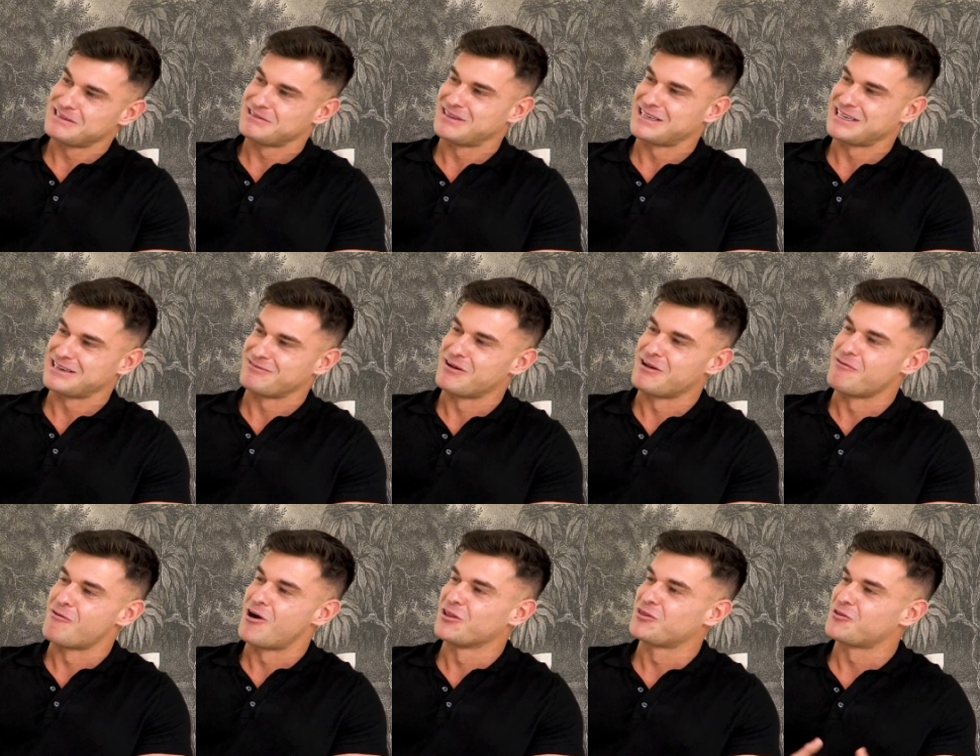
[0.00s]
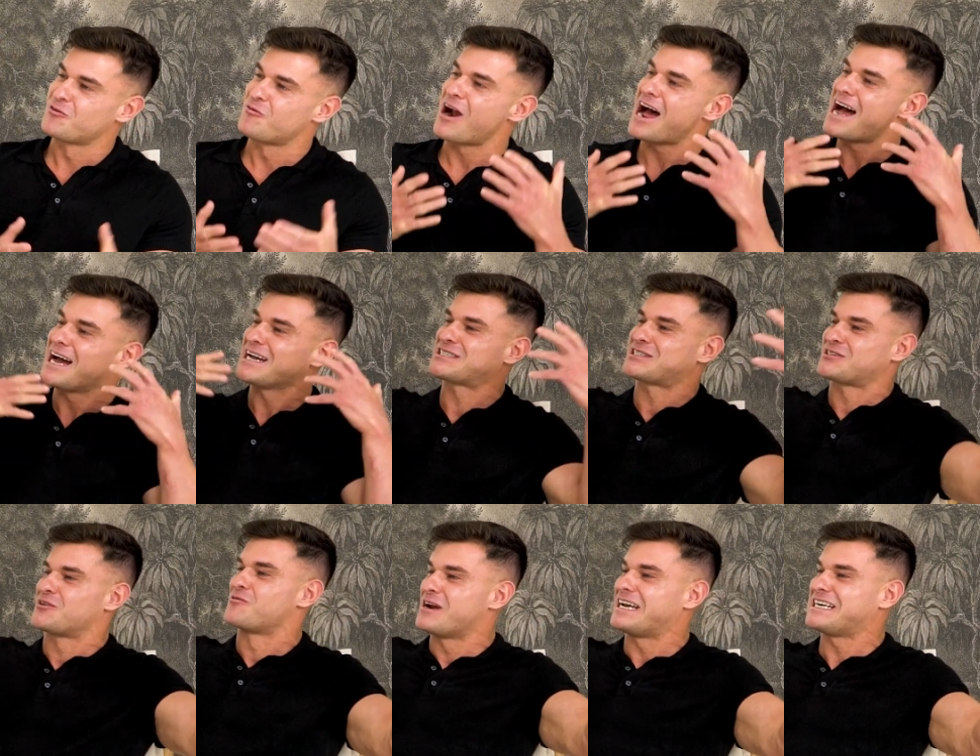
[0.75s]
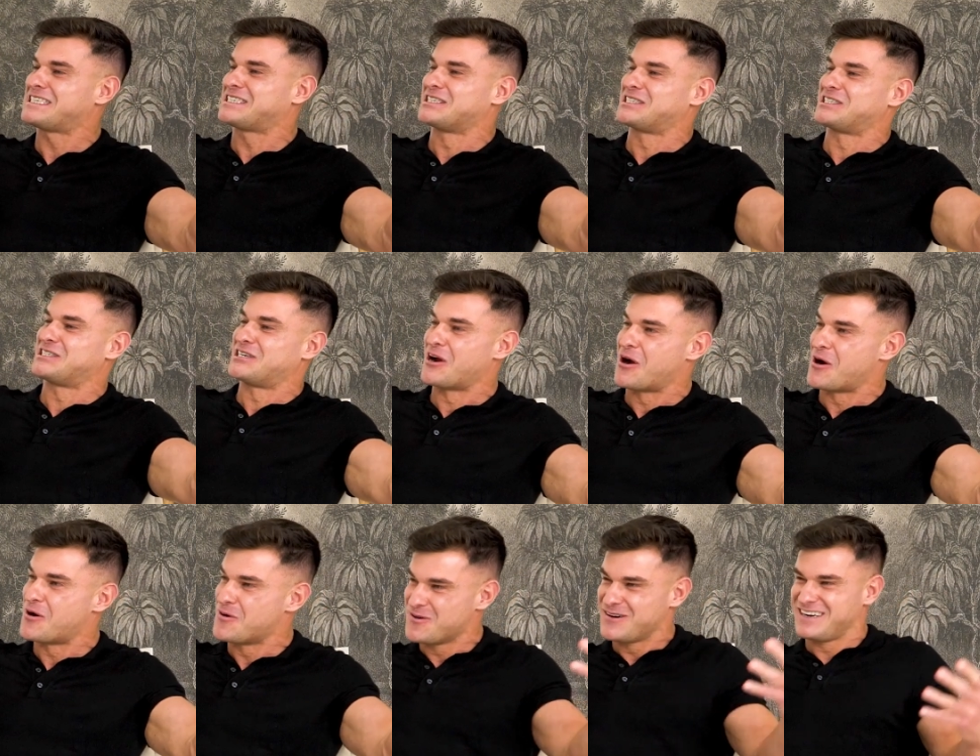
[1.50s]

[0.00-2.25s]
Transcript: we want the rags to riches, Joe.